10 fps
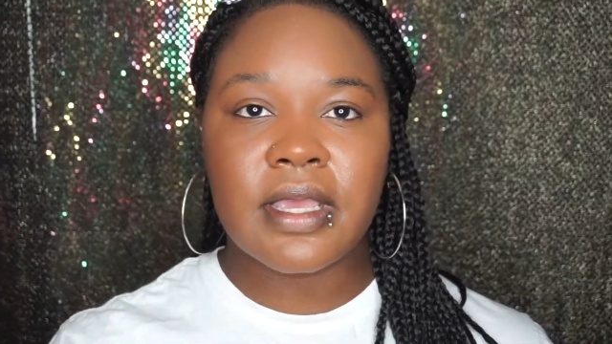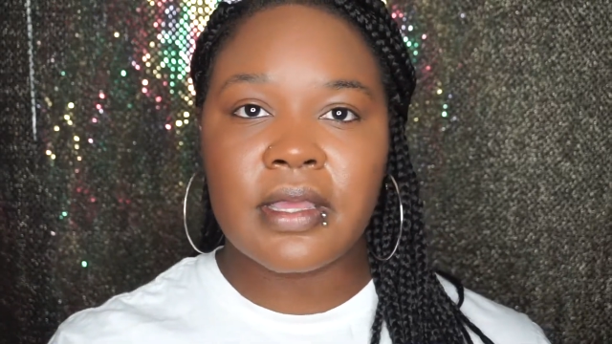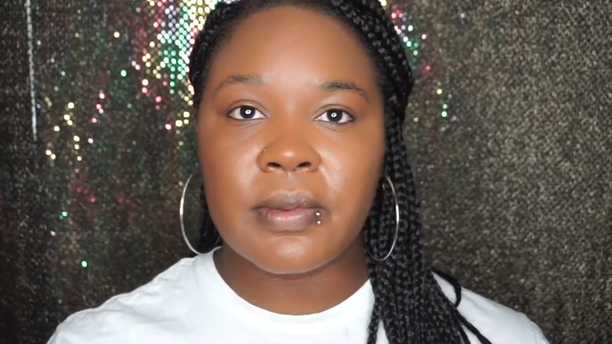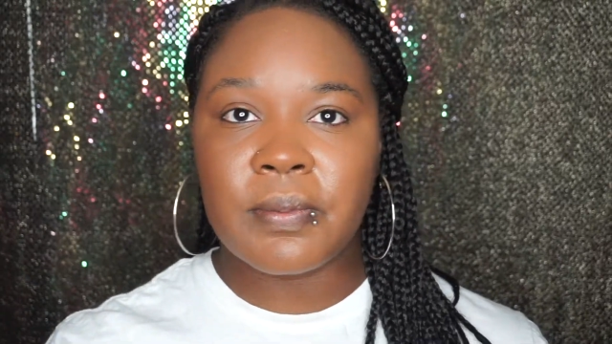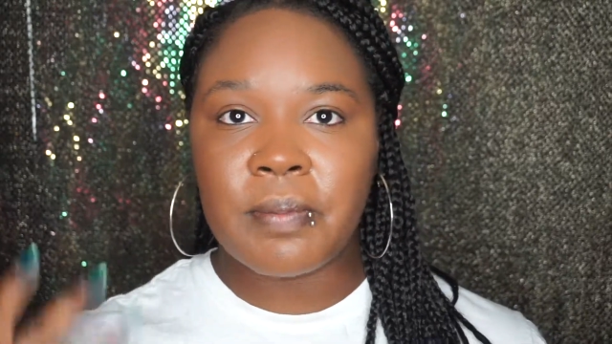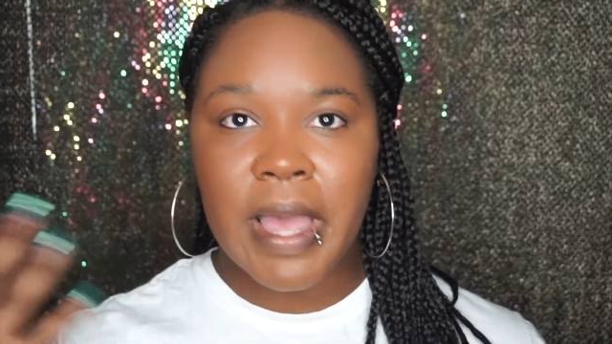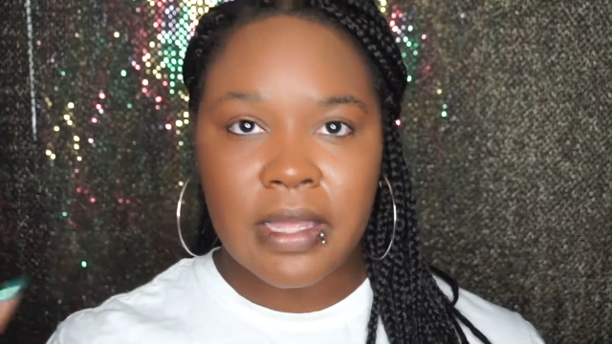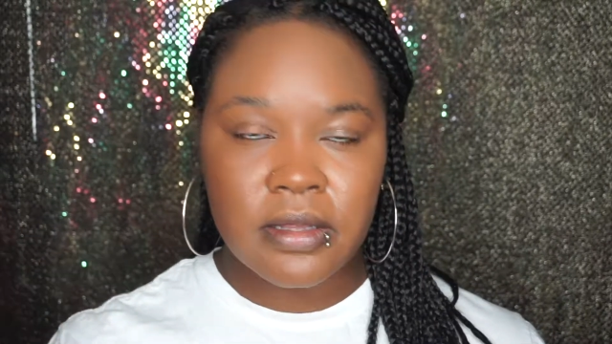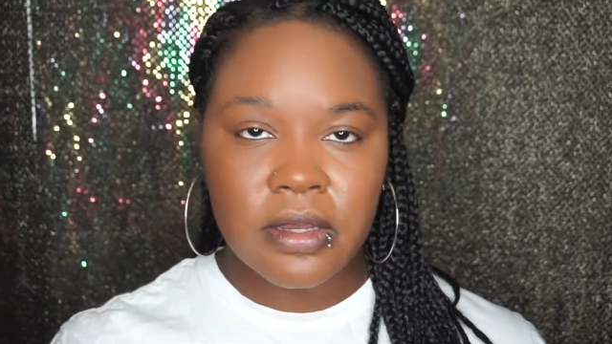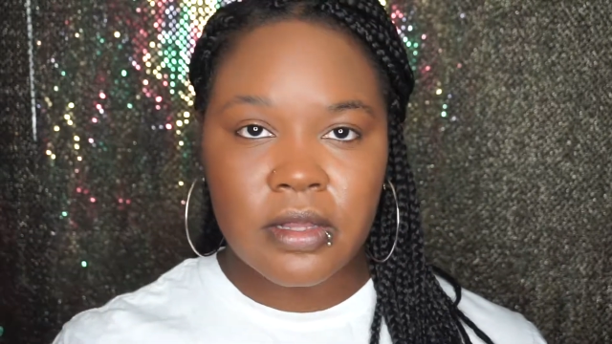it
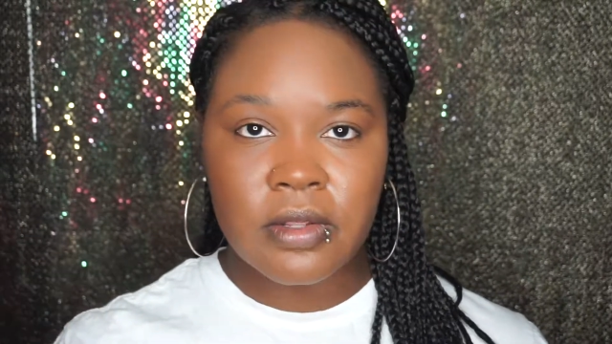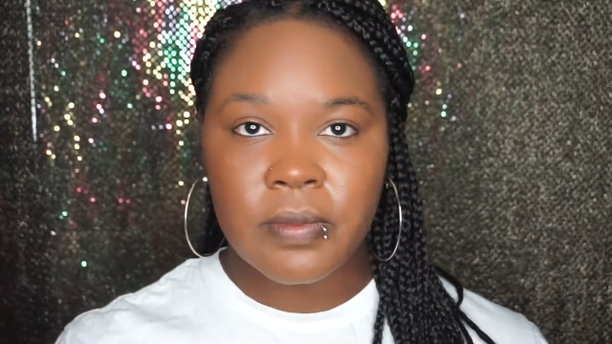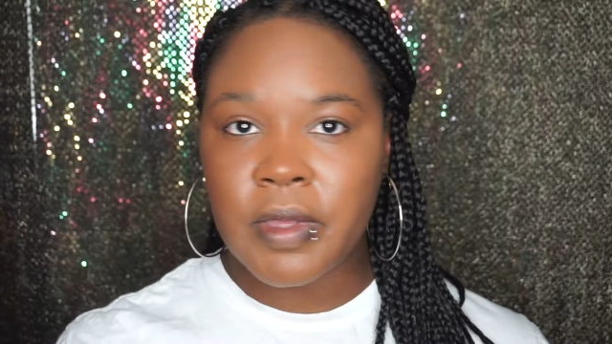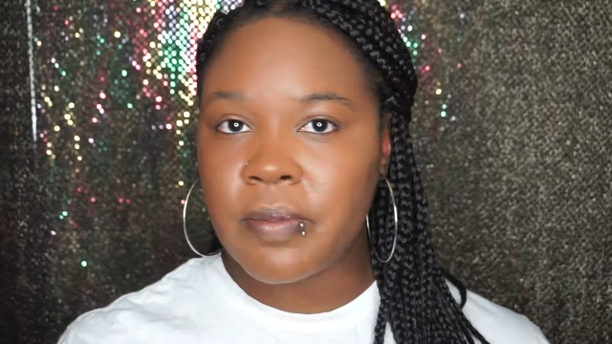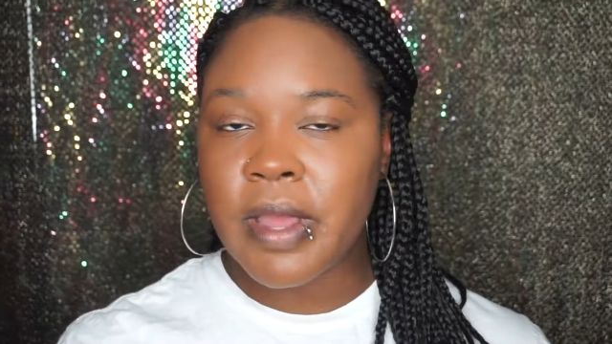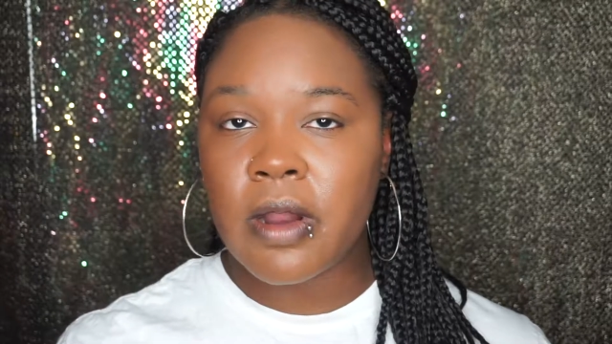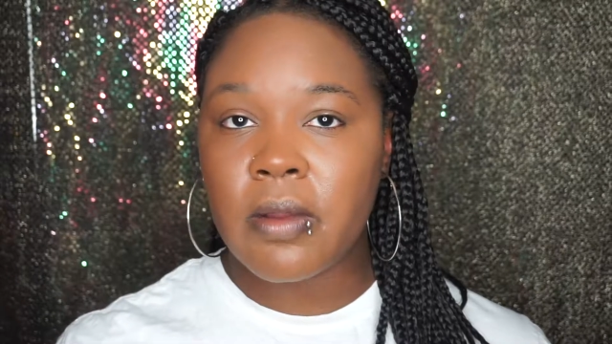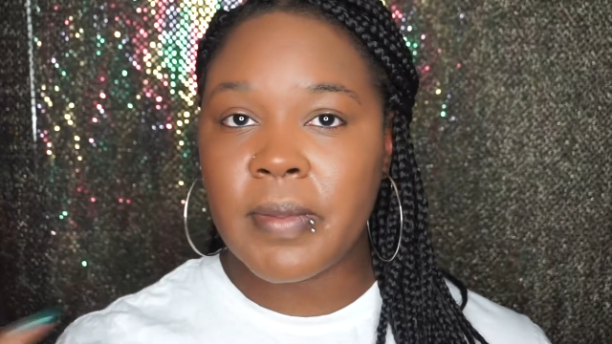might look a little bit better.